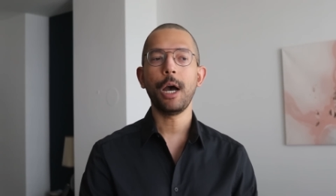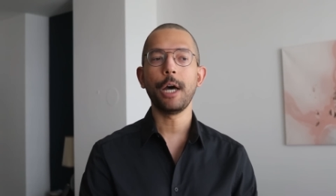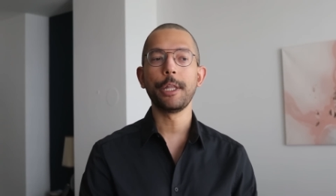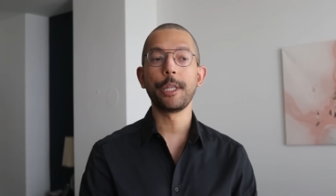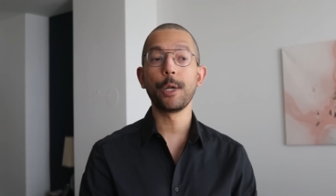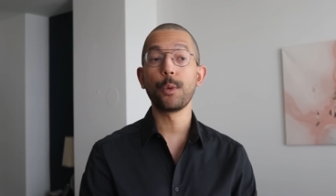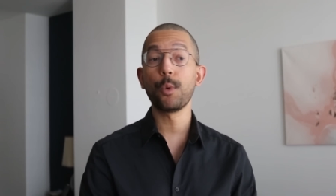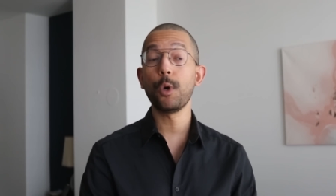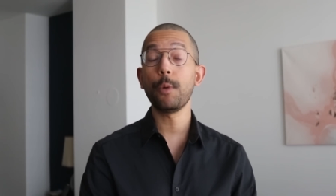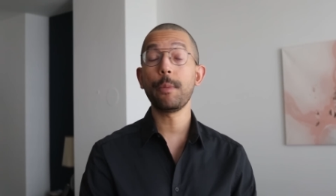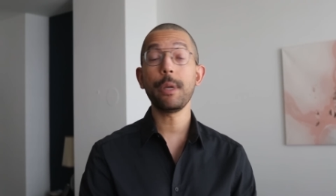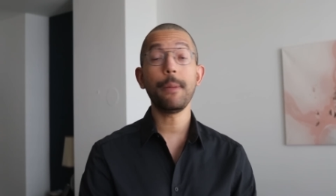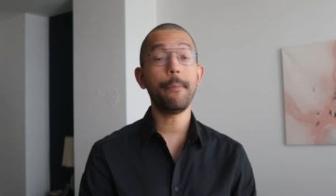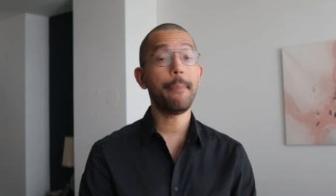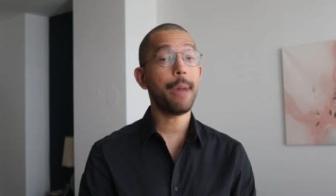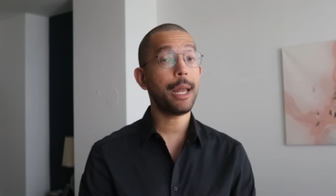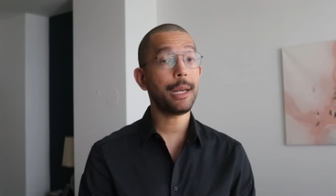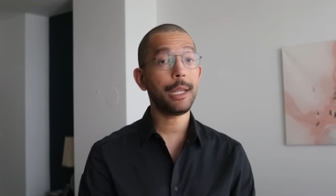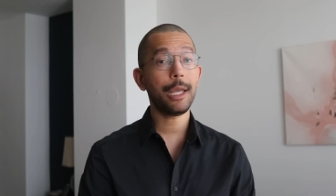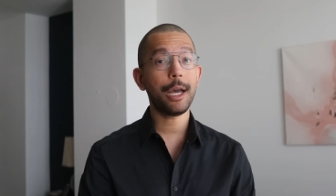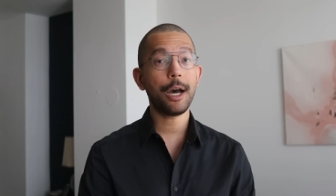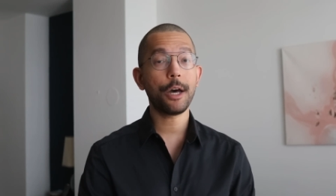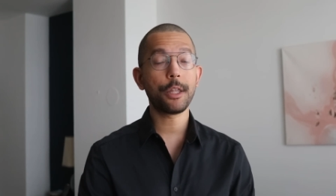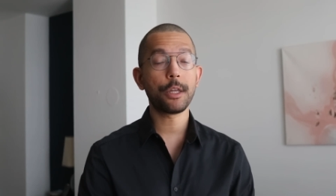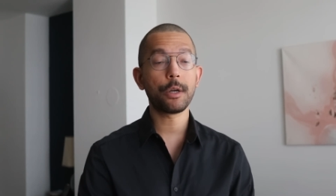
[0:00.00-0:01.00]
There will be
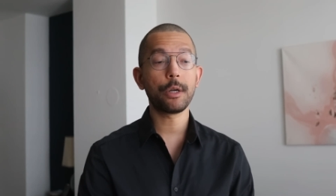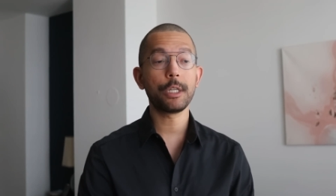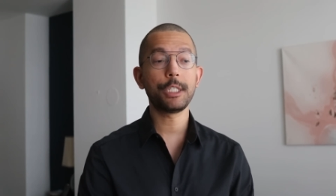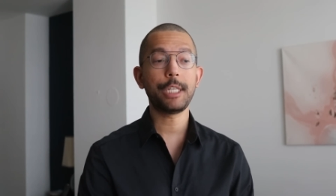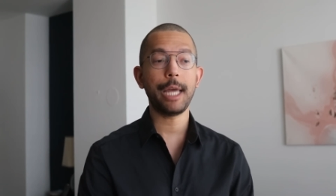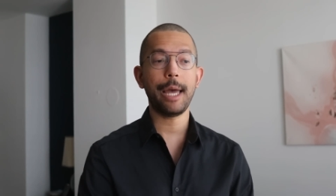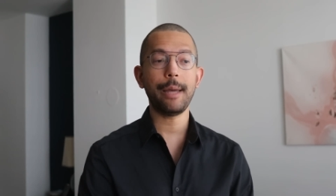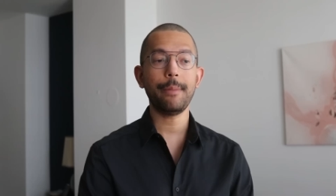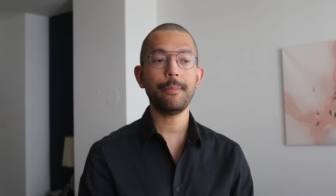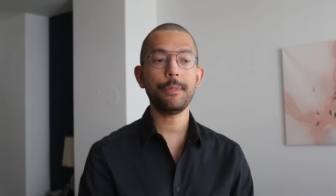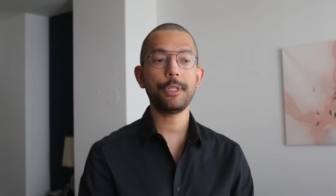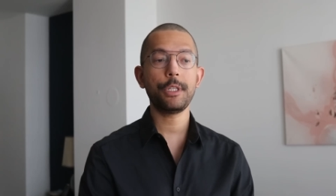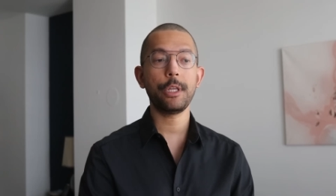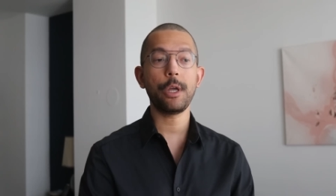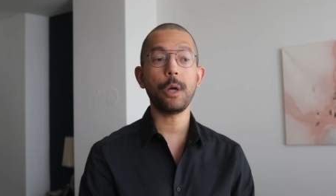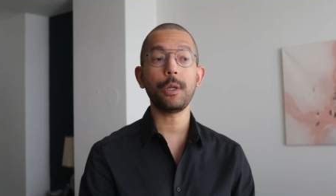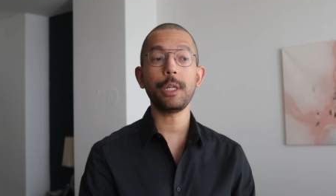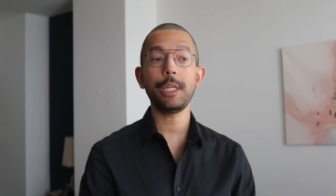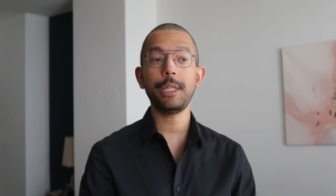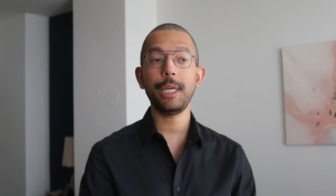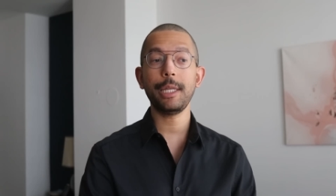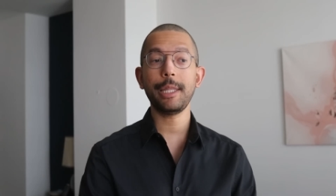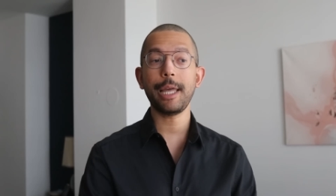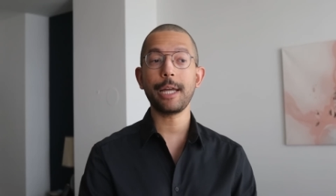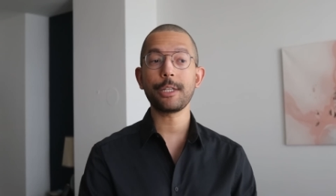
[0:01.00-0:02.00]
many other attempts. The
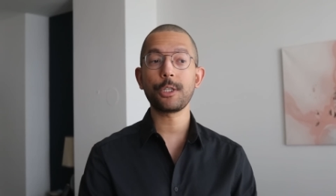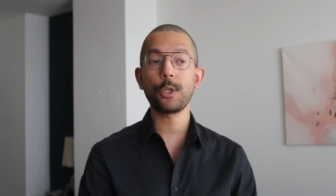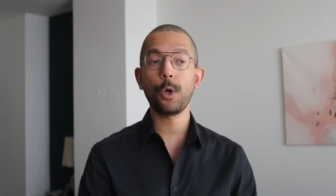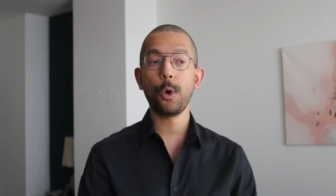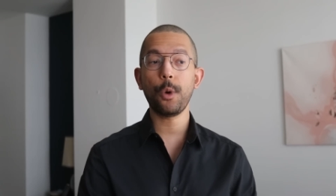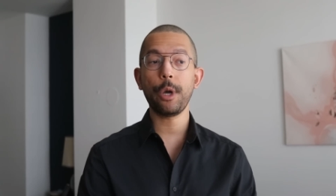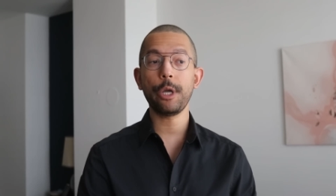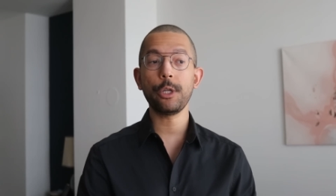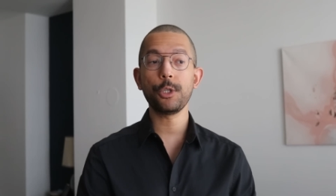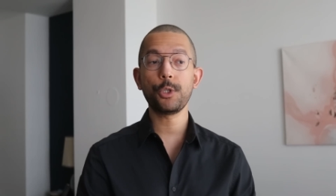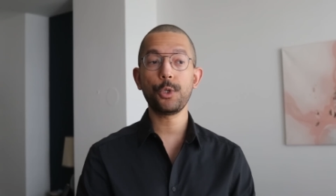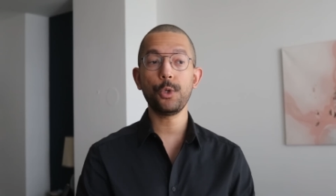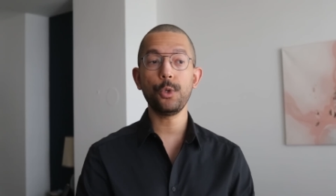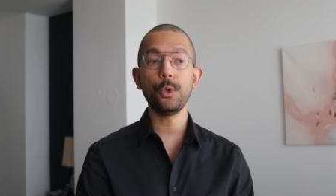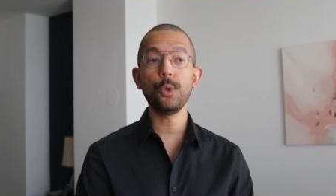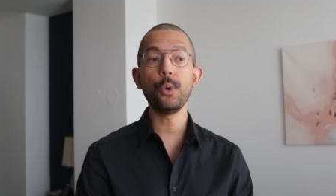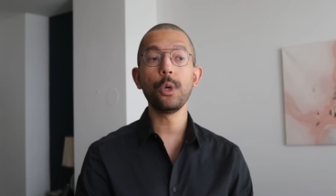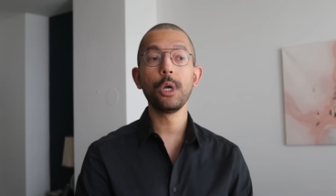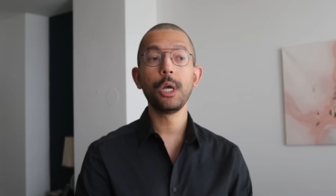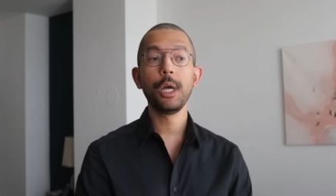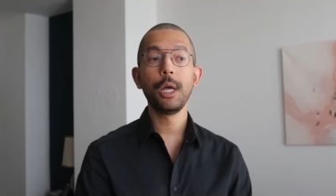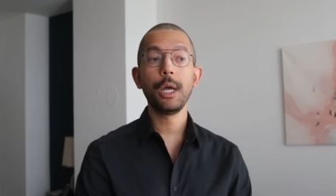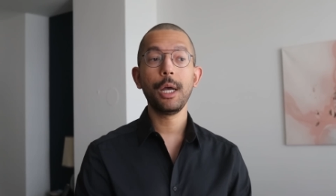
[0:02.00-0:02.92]
only thing that's going to